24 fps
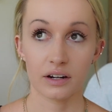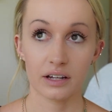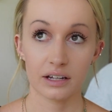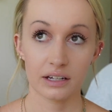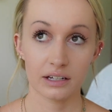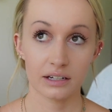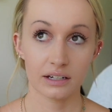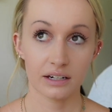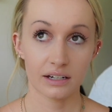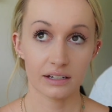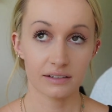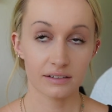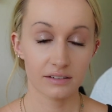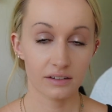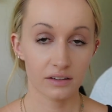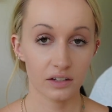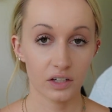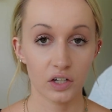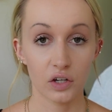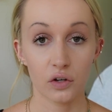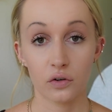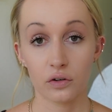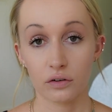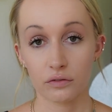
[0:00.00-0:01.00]
It is the
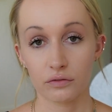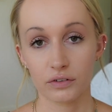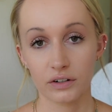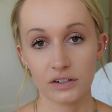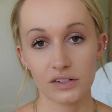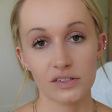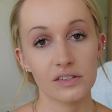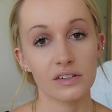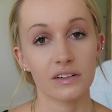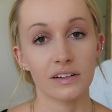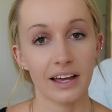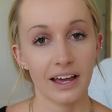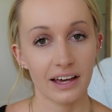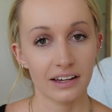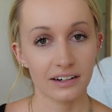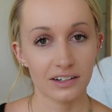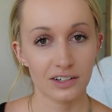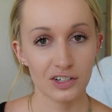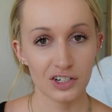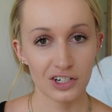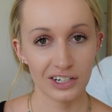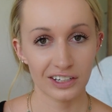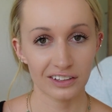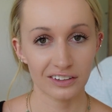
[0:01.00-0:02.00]
universal
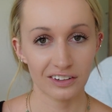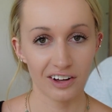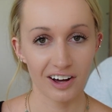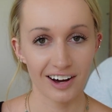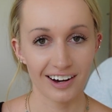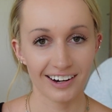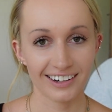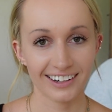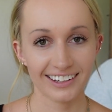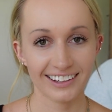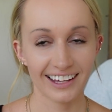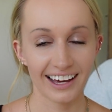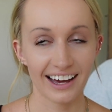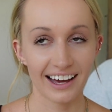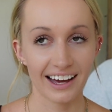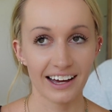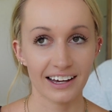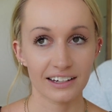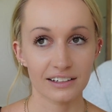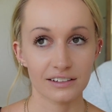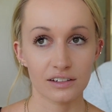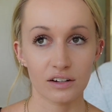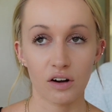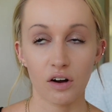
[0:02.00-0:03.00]
energy log that
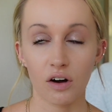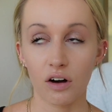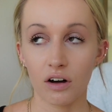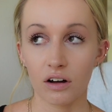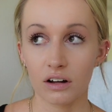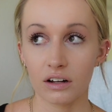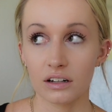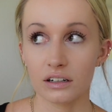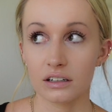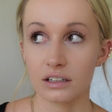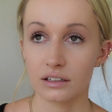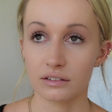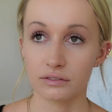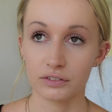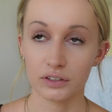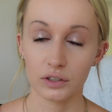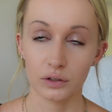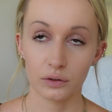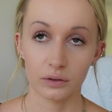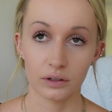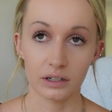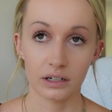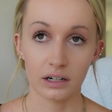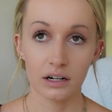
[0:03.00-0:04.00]
has all of
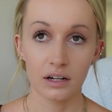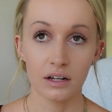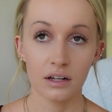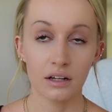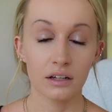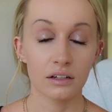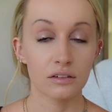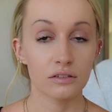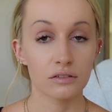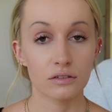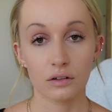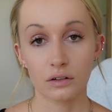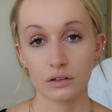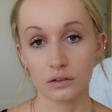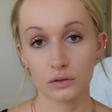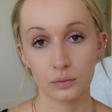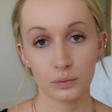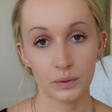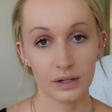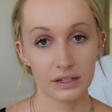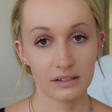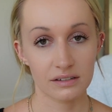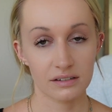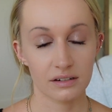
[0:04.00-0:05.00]
your soul's
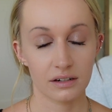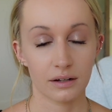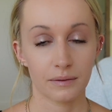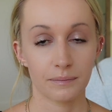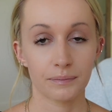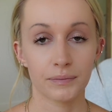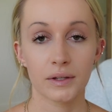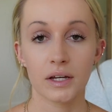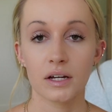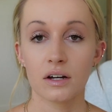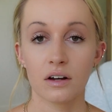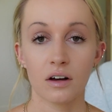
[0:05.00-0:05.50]
wisdom,